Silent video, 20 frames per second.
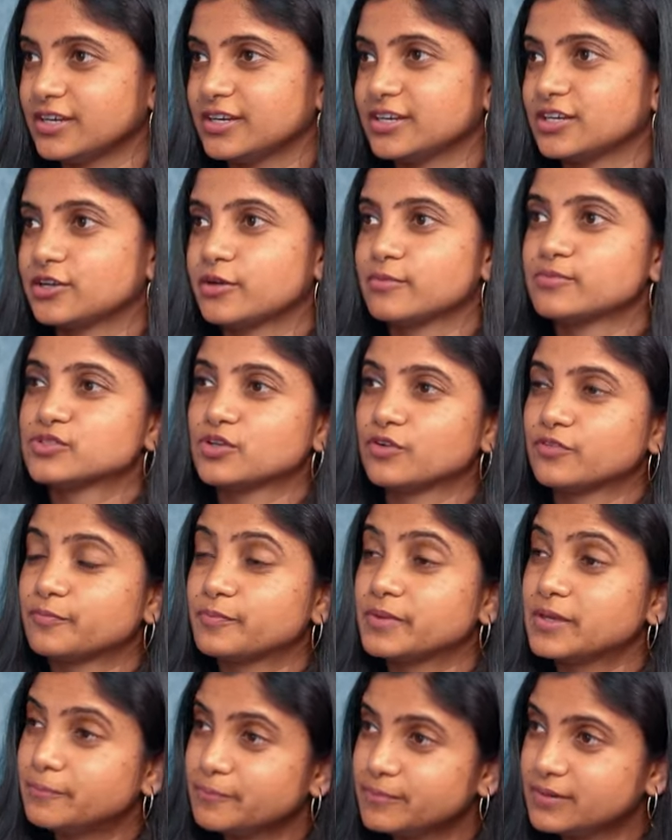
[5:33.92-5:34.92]
in terms
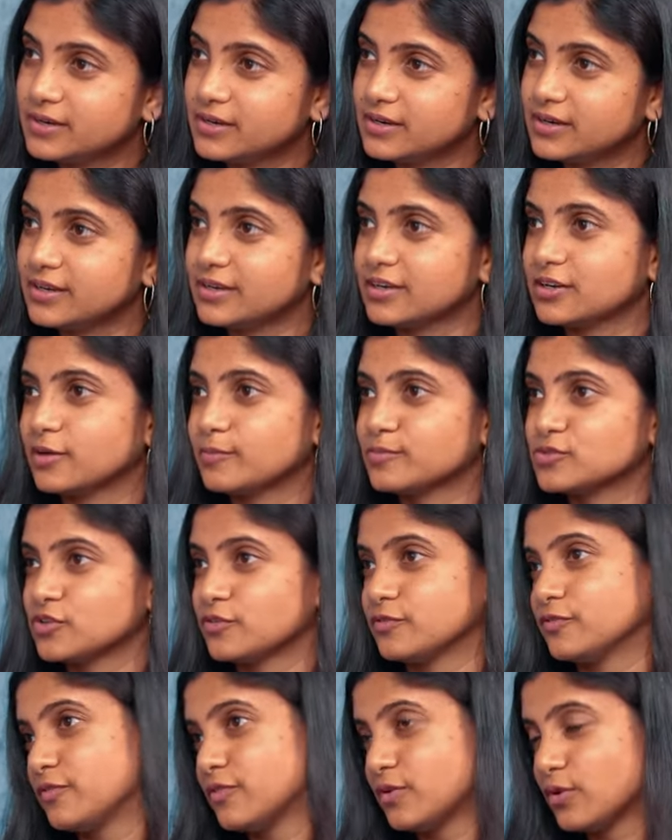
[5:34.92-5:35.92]
of people, in terms
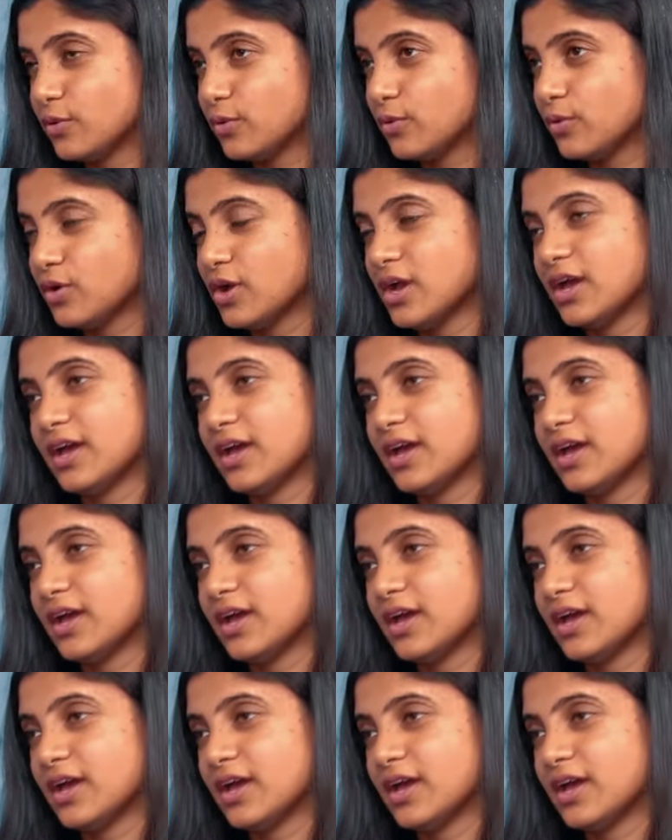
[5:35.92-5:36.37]
of flow,